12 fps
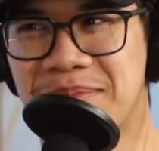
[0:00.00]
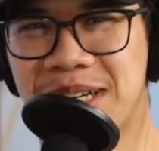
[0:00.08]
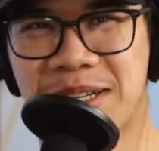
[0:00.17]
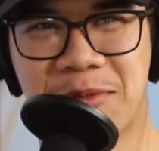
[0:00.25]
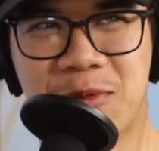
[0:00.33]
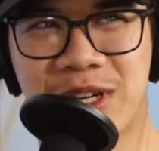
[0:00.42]

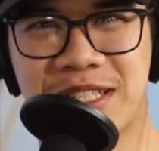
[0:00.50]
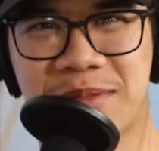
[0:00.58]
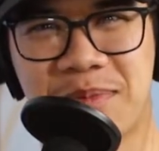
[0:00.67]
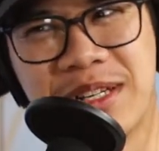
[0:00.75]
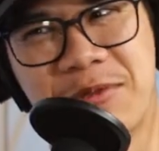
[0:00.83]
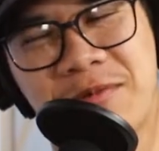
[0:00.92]
but it was,
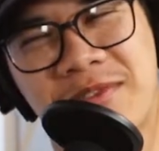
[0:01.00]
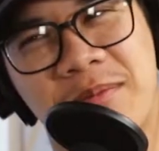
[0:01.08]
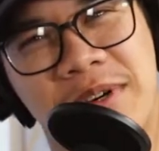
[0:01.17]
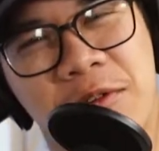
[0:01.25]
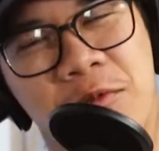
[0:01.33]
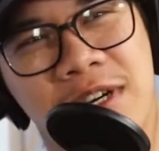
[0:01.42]
but
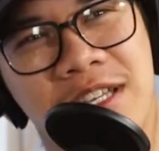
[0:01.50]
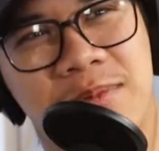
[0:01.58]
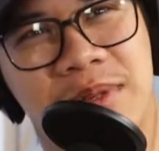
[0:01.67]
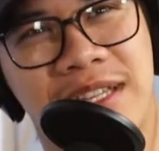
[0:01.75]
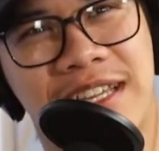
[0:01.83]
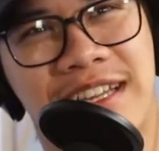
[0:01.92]

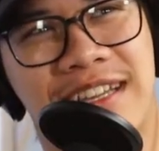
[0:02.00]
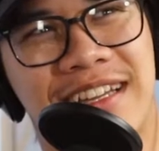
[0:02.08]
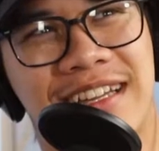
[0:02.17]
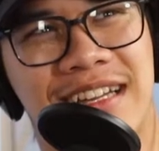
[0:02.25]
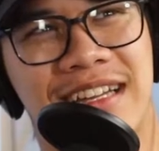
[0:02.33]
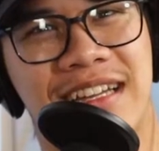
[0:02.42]
like,
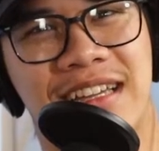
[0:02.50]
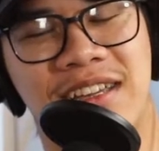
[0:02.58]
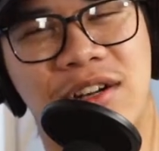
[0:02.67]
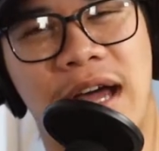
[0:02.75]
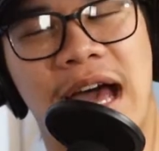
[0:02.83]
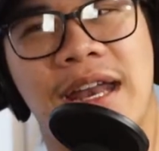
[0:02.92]

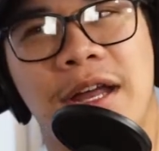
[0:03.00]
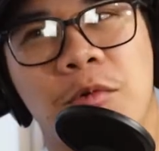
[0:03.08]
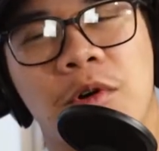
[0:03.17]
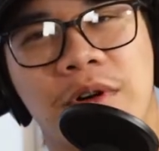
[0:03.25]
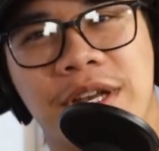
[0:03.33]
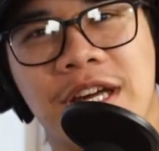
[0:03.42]
had I
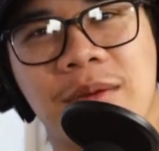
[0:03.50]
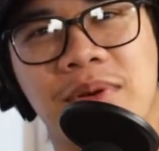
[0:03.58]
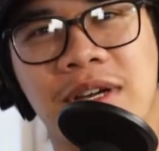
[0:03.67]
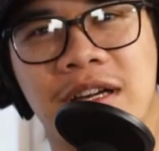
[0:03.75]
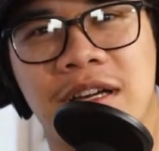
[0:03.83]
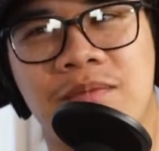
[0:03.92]
woken up,
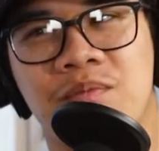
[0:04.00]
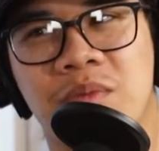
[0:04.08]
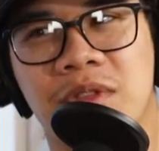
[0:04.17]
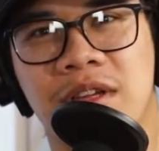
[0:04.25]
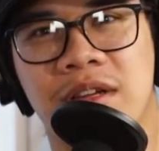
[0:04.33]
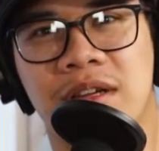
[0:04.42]

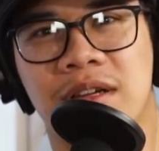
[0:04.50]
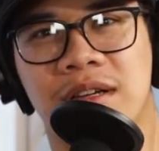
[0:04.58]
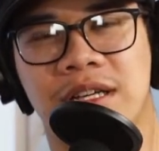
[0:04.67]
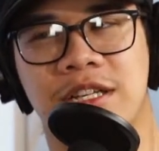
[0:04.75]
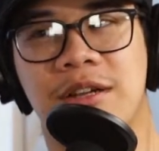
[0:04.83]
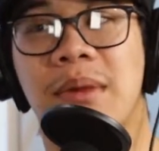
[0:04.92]

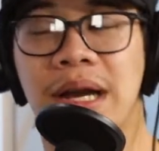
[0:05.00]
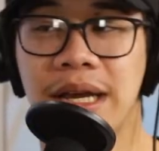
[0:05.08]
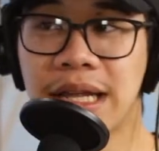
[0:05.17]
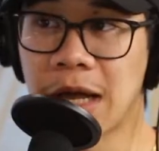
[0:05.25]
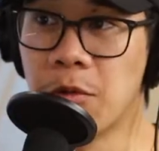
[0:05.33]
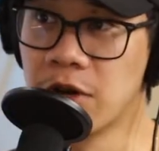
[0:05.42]
because on
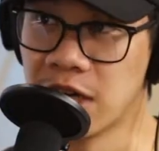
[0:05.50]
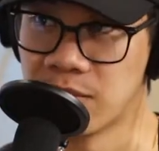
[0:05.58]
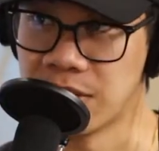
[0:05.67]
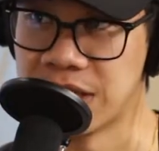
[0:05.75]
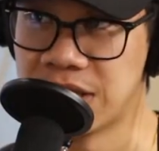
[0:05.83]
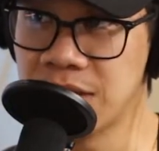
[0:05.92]
Monday I woke up
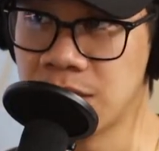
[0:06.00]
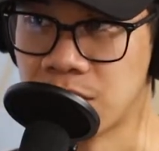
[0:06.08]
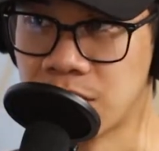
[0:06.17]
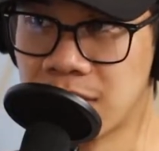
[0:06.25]
late too.